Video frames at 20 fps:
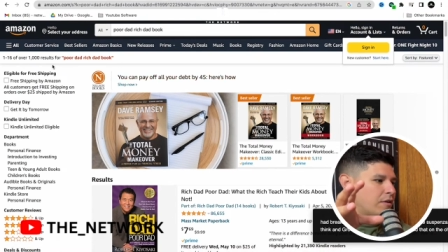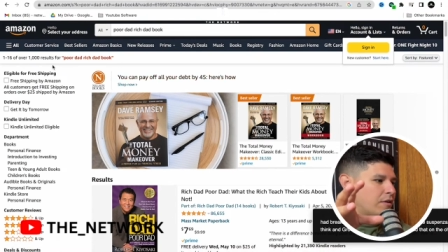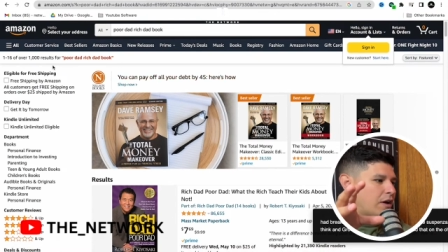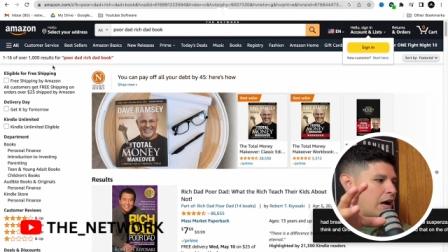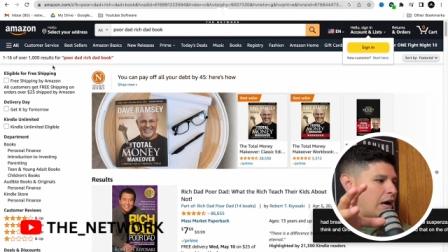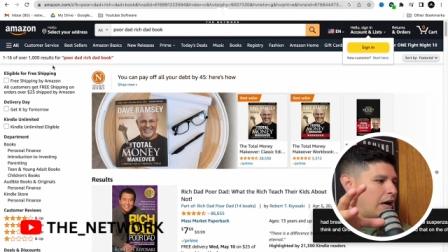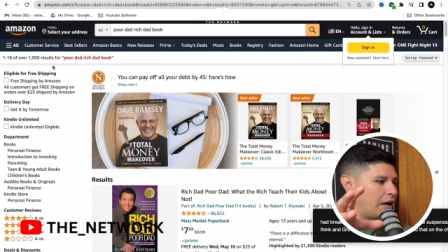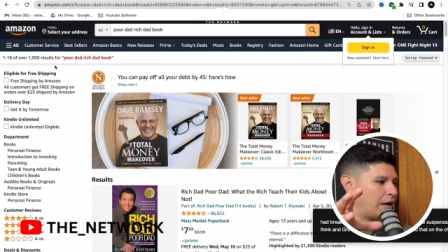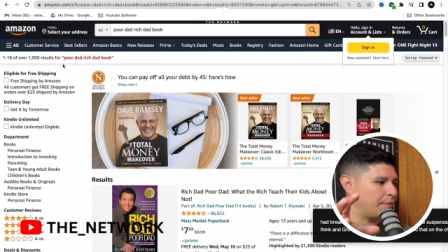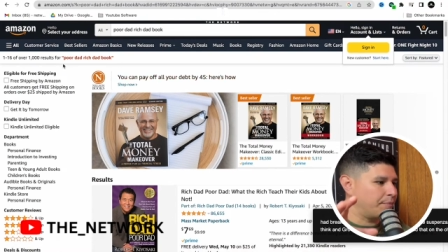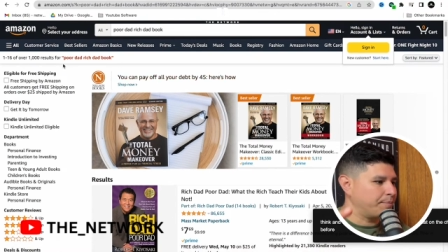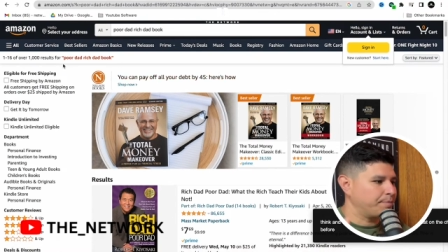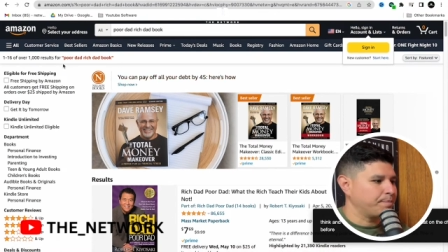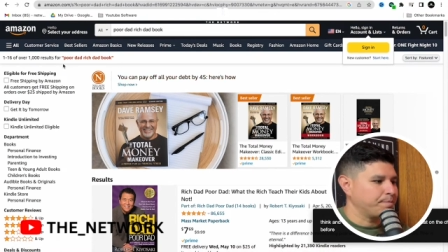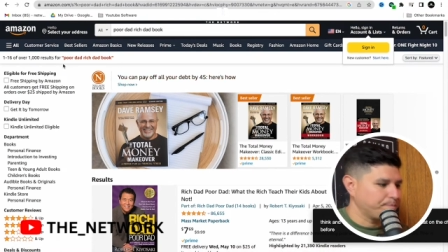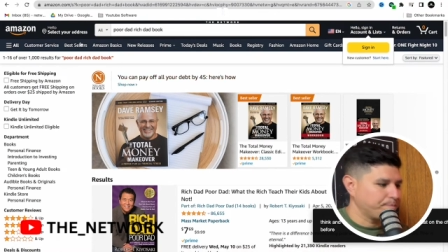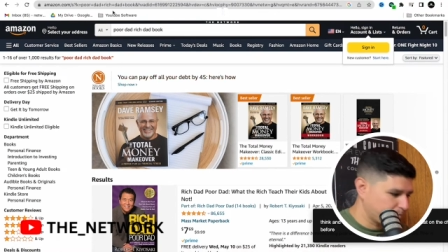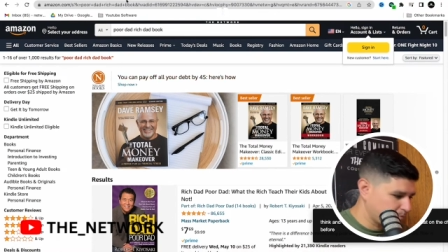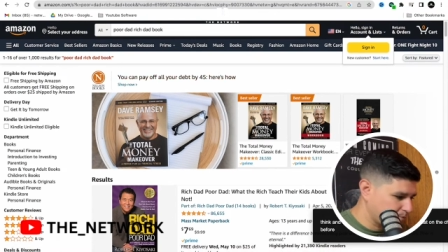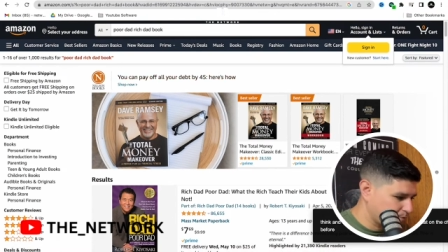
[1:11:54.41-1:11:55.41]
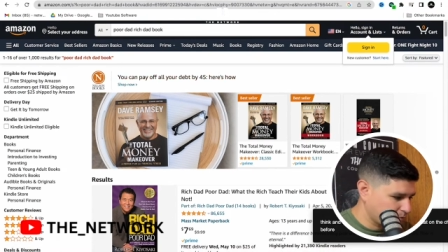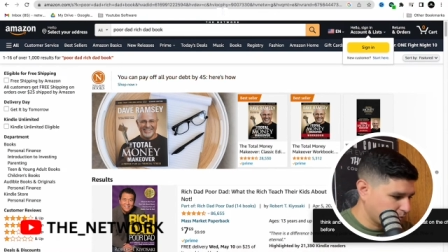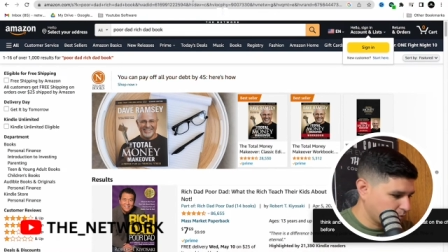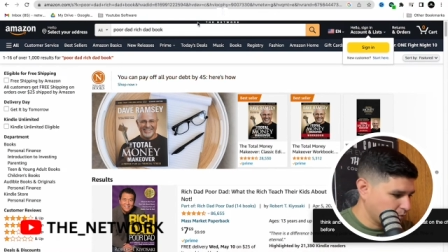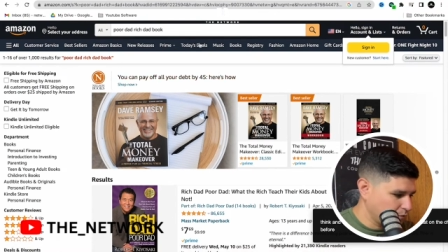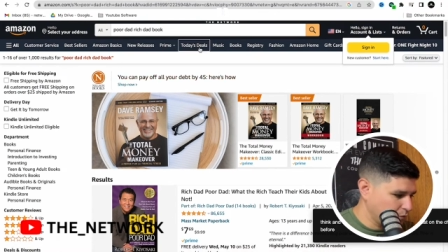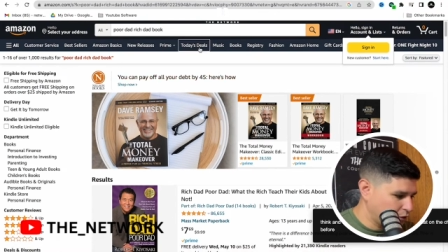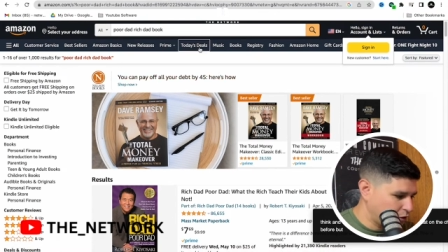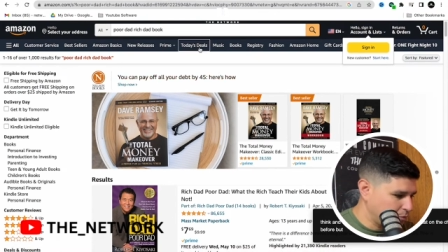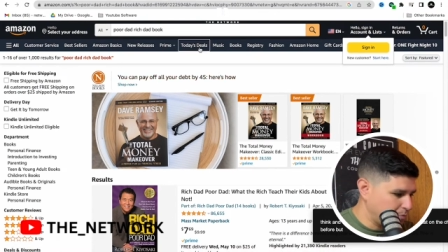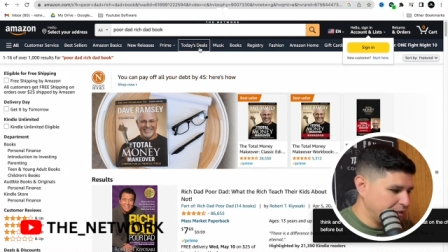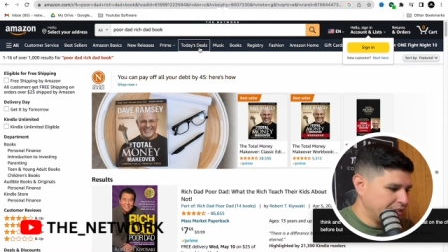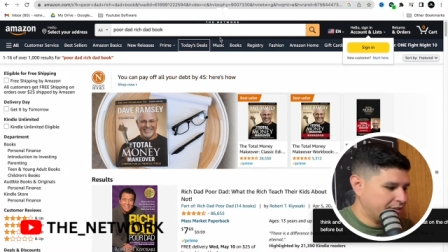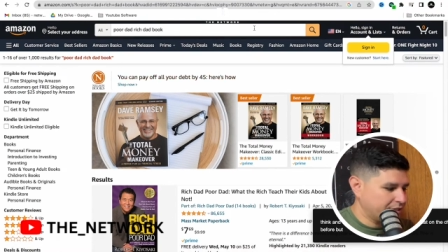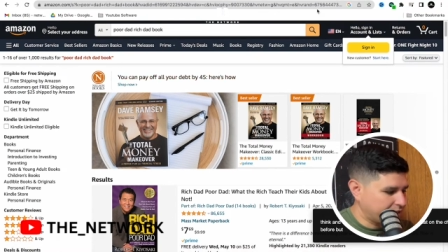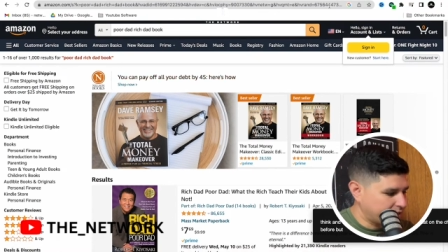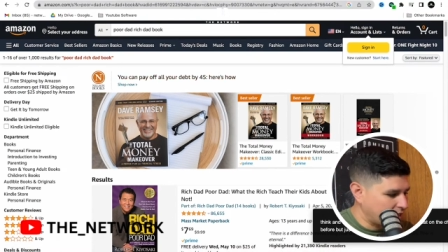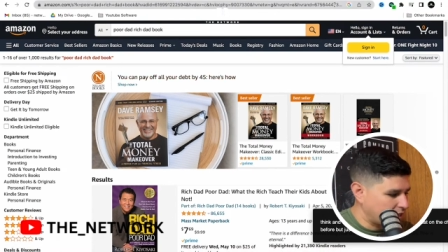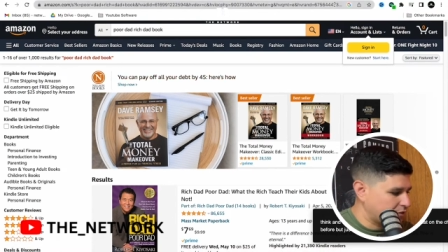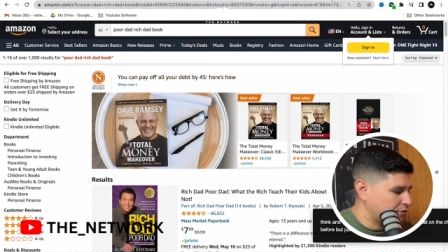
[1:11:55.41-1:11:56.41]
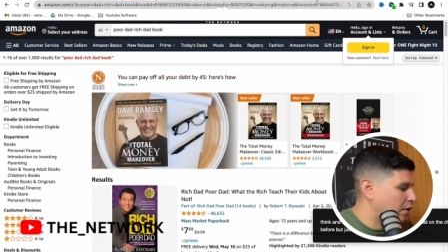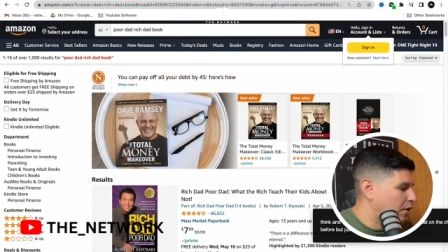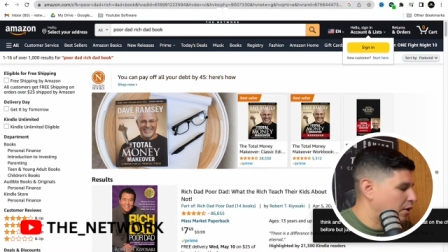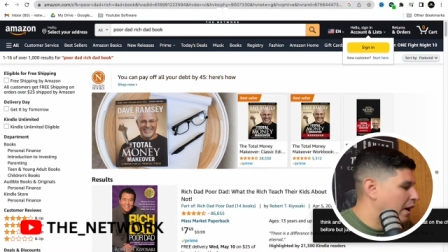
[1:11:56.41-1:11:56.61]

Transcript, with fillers: um, to be successful.